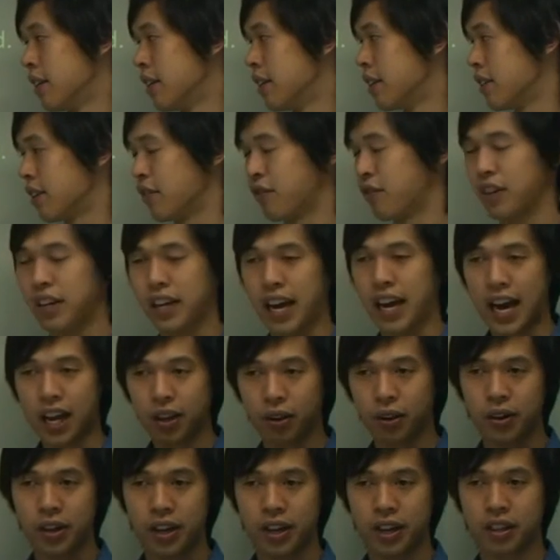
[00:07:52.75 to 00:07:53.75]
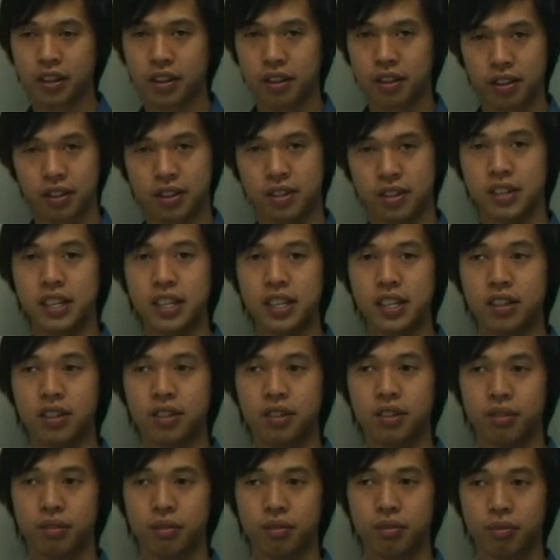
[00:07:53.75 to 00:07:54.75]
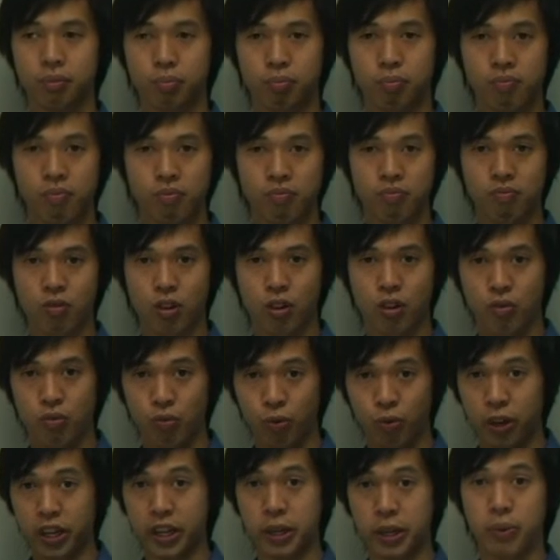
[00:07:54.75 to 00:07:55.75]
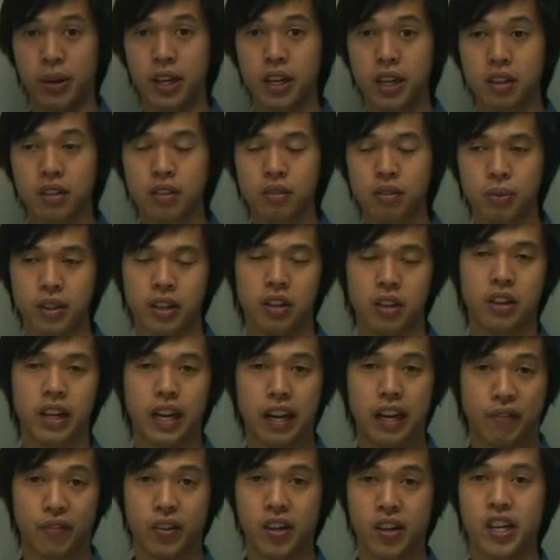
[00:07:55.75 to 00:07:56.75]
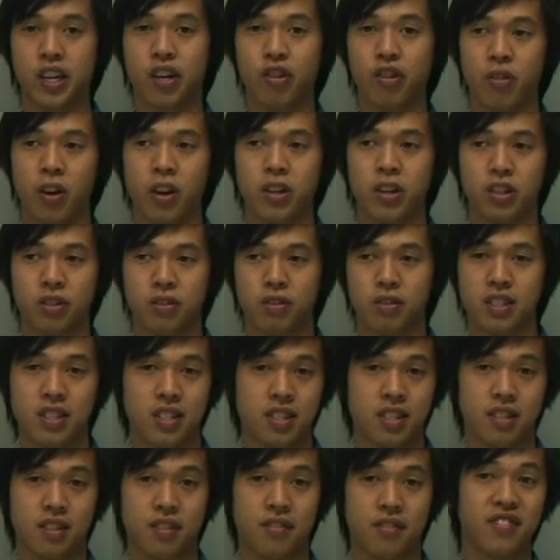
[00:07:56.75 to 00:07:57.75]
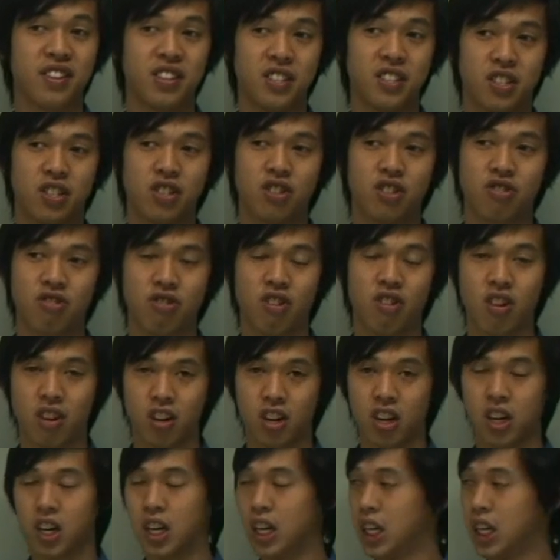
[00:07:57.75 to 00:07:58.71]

So if we alloy the steel really well, we can get a very corrosion resistant, very strong